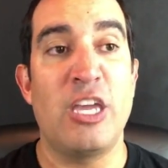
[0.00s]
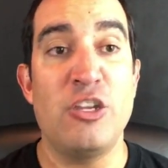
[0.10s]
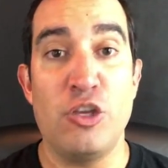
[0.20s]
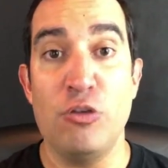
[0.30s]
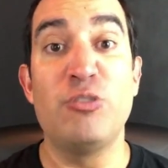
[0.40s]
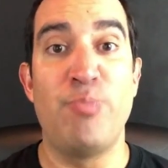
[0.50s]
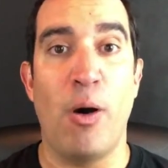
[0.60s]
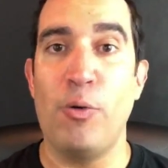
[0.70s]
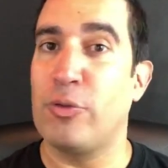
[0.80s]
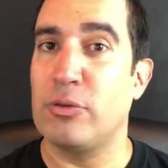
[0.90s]
Can you use
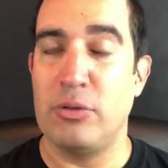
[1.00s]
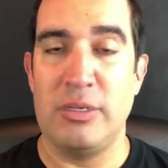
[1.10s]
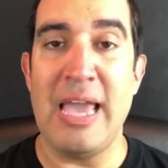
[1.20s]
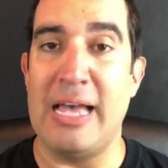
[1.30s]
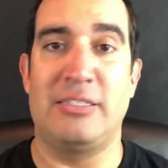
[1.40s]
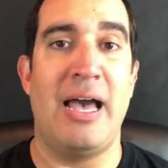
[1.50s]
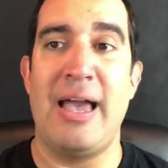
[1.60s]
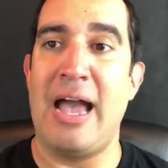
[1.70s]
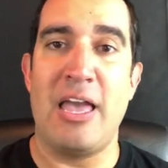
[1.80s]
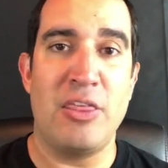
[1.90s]
both? Yes,
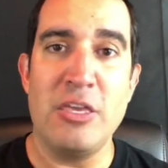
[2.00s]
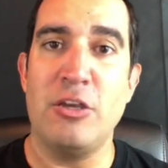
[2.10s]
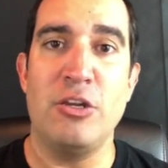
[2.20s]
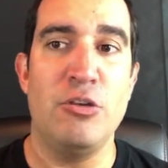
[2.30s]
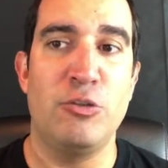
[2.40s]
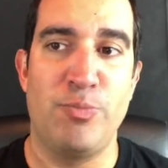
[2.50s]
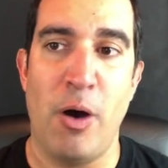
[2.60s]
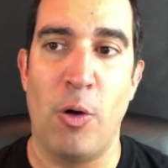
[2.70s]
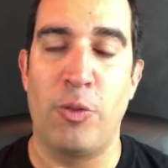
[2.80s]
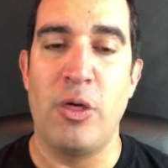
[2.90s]
I think you can use
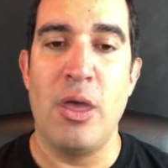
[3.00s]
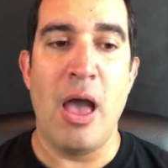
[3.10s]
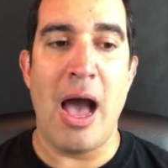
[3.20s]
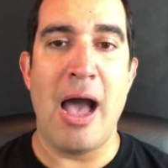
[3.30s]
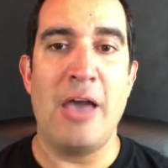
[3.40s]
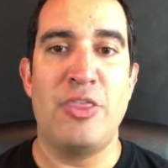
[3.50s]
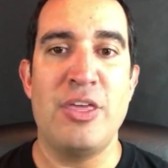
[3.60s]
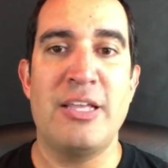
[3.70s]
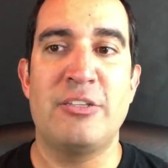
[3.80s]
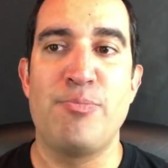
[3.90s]
both. I
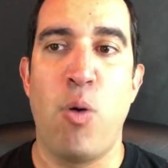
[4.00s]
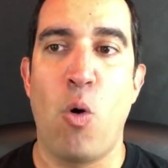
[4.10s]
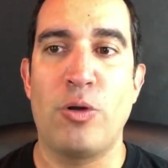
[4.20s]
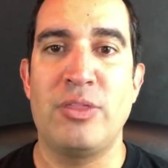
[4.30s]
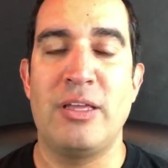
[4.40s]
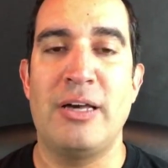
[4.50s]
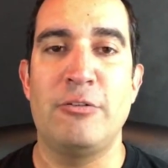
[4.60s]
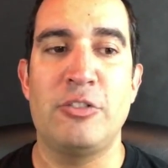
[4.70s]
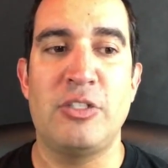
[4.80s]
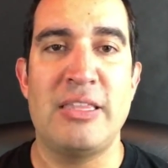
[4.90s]
think it's important to
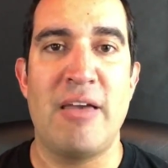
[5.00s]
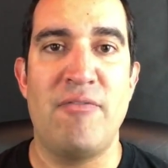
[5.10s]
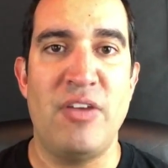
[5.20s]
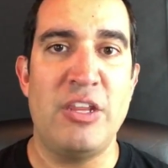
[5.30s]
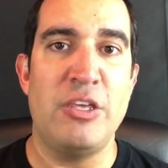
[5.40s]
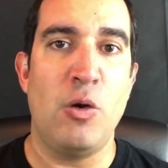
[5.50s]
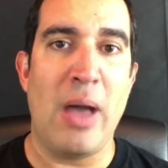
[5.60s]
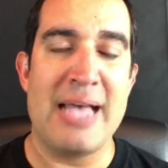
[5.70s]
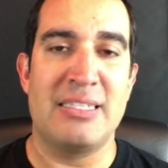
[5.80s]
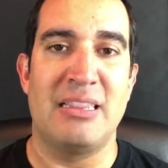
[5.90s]
understand that
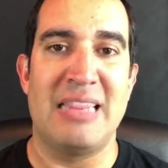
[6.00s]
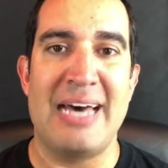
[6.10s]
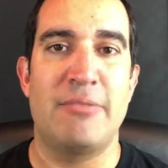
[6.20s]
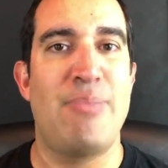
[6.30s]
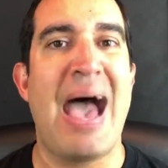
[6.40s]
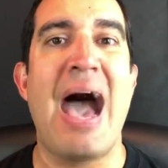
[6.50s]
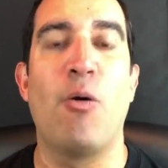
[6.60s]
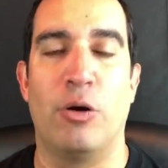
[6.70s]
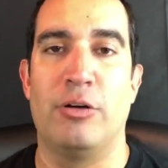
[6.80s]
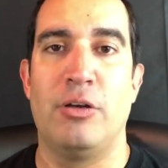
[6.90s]
video has a lot of
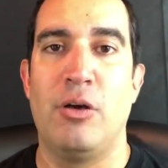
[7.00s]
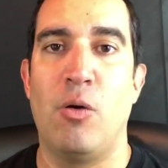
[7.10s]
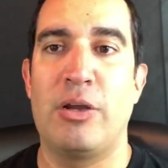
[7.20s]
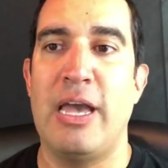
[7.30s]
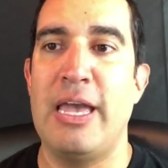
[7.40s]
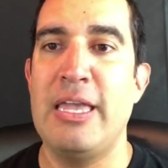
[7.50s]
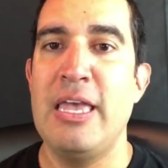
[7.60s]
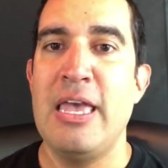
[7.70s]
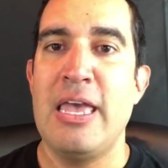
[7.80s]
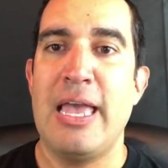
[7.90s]
power,
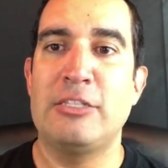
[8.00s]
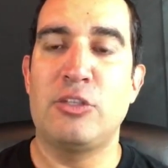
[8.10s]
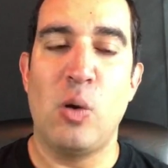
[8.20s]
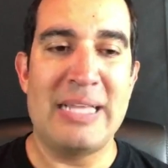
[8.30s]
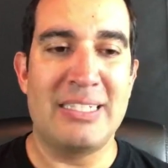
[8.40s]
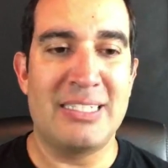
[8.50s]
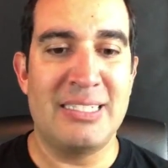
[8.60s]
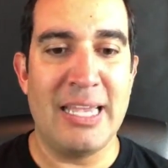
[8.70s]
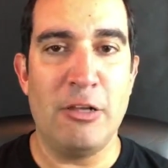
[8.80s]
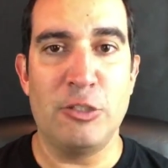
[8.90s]
okay? And so as a
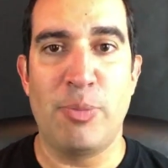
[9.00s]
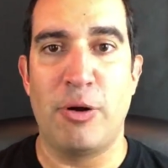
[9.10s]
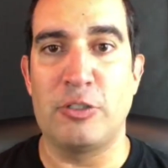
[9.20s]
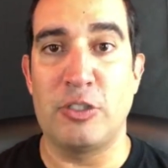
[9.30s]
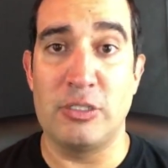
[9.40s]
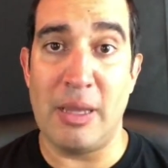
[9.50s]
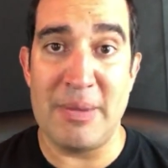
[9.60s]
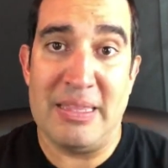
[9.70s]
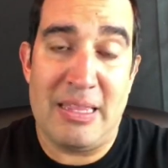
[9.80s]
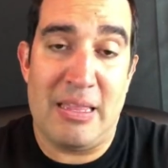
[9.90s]
salesperson,